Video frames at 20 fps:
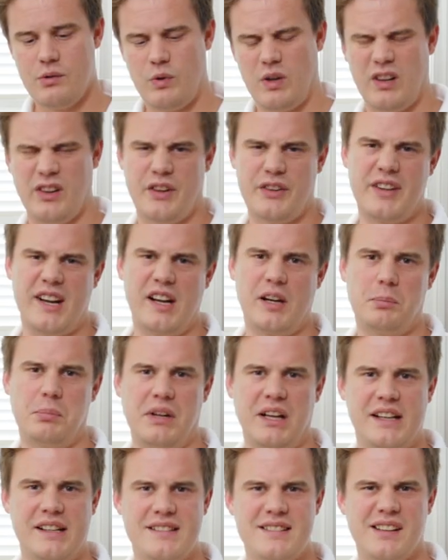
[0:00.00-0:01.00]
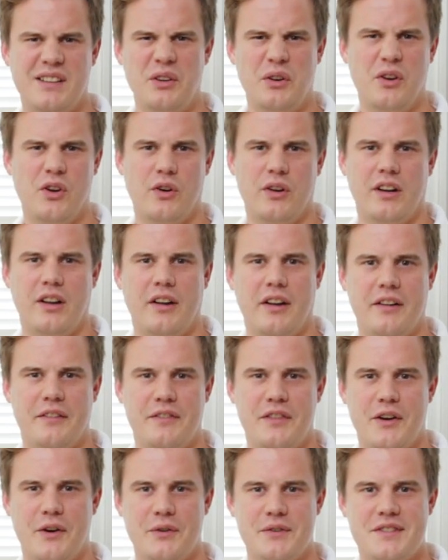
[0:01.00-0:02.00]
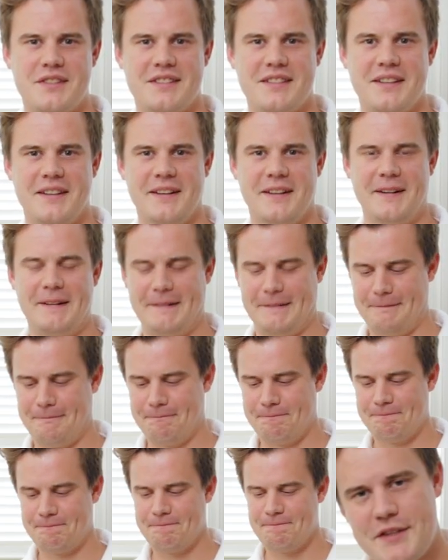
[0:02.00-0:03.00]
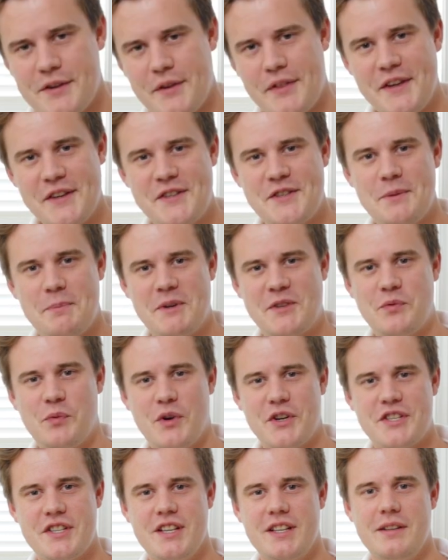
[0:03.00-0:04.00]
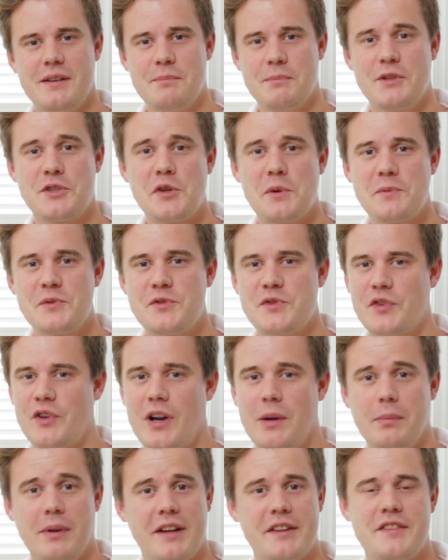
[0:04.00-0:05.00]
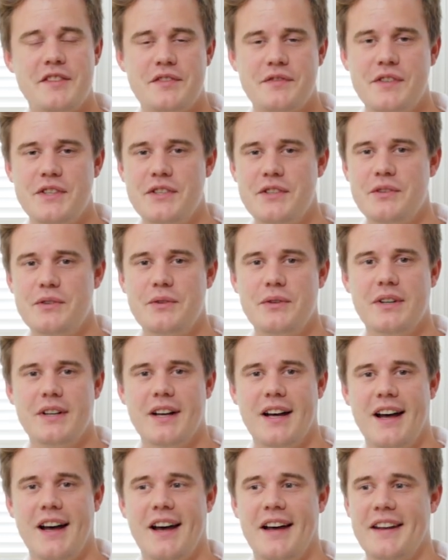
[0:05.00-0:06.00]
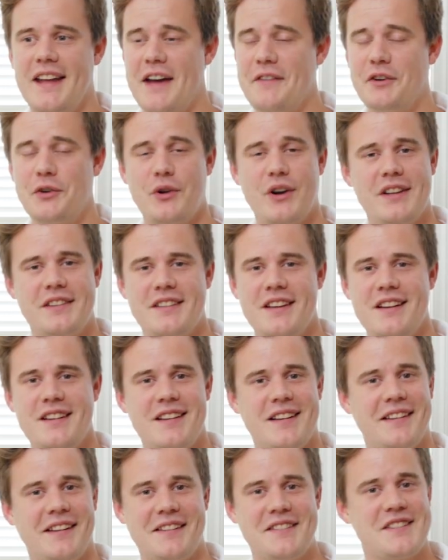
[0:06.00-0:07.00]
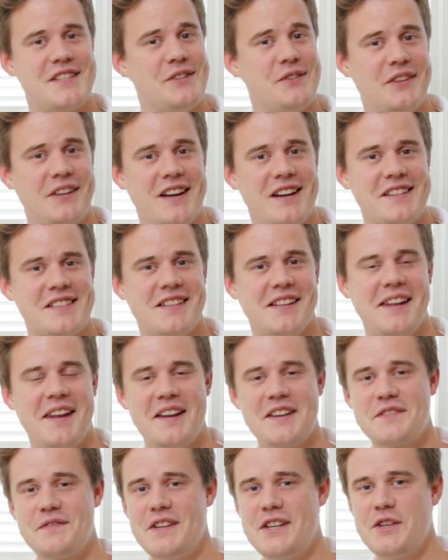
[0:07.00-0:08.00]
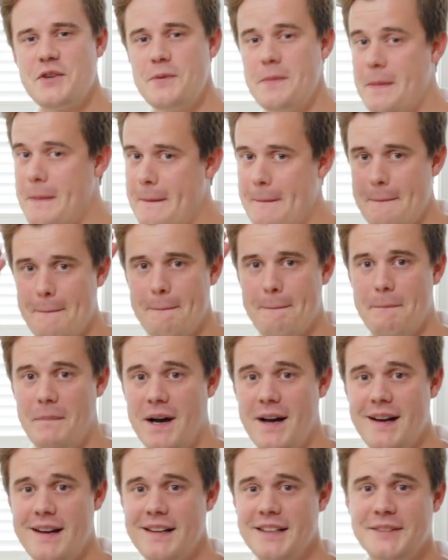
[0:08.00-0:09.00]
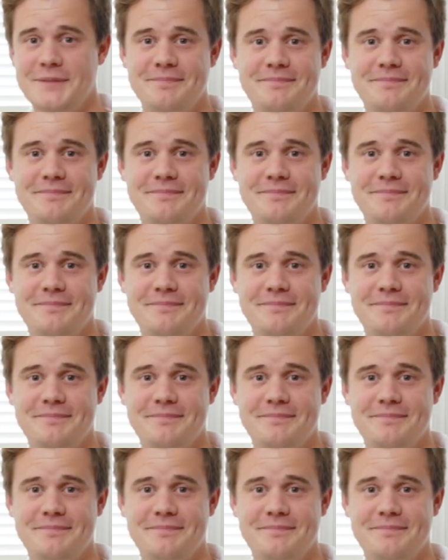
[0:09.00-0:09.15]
well, not airplanes, I don't know a lot of those. Um, so thanks so much for watching, make sure to subscribe, like this video, and have a great day, and I'll see you guys in the next video. Bye!